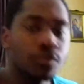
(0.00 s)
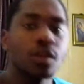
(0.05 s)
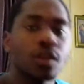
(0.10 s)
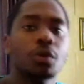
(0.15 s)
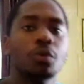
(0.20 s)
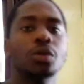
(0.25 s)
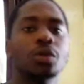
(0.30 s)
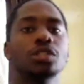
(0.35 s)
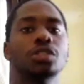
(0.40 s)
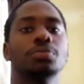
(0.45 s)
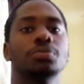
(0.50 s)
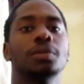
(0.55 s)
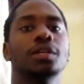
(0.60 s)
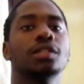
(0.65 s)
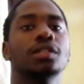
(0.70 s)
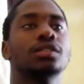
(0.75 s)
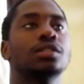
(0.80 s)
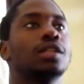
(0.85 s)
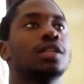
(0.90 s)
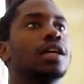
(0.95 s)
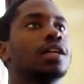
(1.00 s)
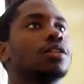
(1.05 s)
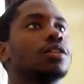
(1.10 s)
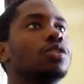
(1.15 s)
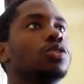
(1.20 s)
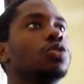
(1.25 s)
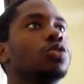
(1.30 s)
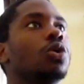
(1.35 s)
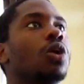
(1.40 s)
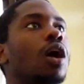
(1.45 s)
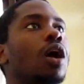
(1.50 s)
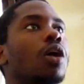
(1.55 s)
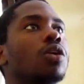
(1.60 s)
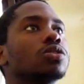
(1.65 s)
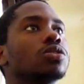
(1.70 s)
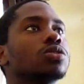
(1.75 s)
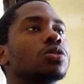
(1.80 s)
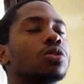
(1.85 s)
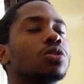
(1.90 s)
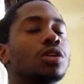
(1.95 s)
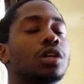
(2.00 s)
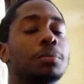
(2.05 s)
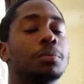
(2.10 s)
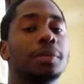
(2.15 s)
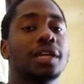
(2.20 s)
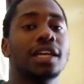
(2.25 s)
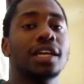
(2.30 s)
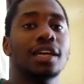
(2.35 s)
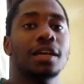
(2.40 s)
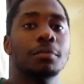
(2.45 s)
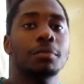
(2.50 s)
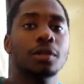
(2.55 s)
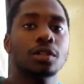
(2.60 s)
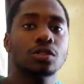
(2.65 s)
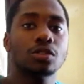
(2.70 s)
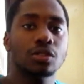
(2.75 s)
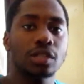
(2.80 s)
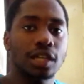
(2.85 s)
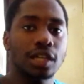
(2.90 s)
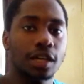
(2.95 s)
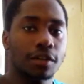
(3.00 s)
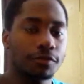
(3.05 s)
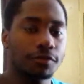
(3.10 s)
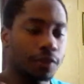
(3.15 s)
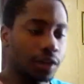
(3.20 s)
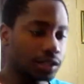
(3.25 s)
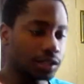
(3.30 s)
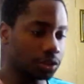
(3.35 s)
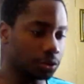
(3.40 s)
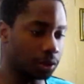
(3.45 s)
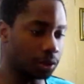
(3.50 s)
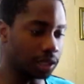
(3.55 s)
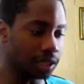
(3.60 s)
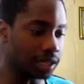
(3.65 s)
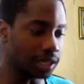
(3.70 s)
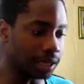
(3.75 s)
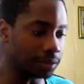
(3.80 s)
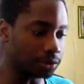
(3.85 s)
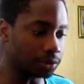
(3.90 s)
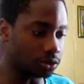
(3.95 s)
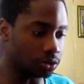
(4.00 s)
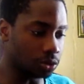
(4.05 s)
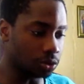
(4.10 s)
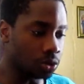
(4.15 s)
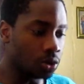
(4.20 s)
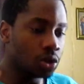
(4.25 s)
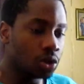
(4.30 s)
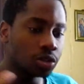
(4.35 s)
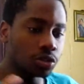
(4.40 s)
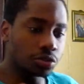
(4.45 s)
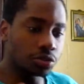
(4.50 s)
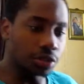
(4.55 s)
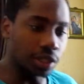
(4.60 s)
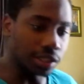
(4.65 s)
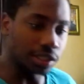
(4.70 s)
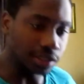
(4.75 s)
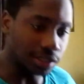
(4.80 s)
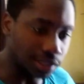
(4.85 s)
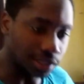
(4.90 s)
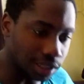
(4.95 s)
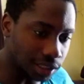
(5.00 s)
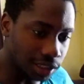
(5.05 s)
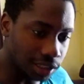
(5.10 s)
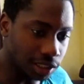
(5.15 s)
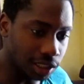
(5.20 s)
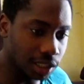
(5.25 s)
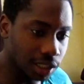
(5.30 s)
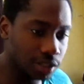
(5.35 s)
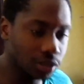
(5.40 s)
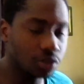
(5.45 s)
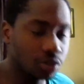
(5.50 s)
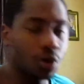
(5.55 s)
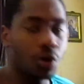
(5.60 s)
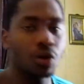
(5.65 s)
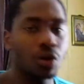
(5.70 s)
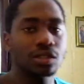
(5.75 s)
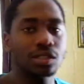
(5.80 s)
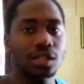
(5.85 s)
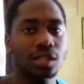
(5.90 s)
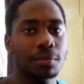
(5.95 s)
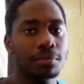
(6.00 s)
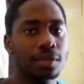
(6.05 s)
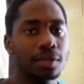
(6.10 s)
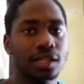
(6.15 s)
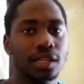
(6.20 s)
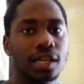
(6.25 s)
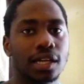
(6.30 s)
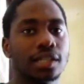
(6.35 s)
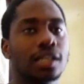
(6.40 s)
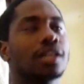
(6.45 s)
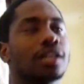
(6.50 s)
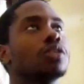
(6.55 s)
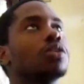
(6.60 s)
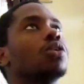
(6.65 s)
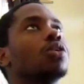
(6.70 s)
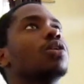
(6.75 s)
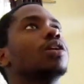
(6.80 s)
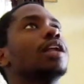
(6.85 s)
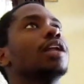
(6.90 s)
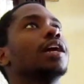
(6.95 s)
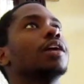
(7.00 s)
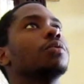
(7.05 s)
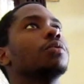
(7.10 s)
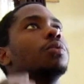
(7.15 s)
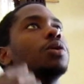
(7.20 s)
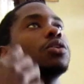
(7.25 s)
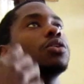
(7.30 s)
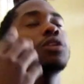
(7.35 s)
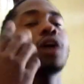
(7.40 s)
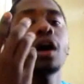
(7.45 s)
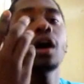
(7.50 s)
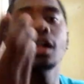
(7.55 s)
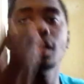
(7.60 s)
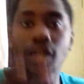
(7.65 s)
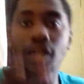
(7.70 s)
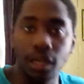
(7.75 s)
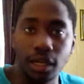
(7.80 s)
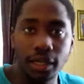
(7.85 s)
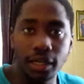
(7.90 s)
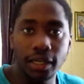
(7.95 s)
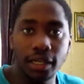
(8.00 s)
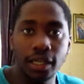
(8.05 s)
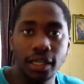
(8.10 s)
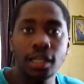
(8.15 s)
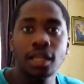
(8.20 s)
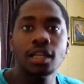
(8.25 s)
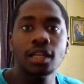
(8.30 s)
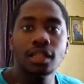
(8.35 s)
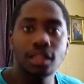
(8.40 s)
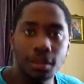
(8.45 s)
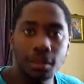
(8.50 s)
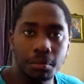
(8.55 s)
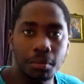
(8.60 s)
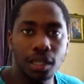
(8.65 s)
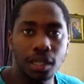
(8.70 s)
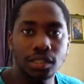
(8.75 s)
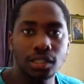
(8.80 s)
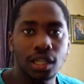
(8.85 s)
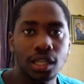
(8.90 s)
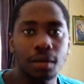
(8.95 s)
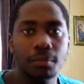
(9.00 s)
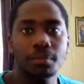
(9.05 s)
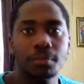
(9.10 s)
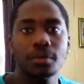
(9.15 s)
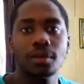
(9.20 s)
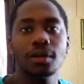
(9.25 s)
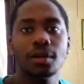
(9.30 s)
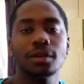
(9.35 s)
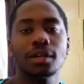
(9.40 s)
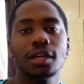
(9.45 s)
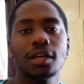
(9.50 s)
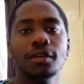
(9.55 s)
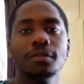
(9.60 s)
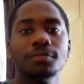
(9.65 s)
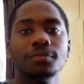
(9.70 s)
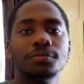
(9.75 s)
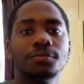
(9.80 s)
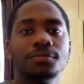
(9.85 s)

which means that you are also going to be able to react faster when it comes to transitions or something like that, or like when you are learning the muscle up. Okay,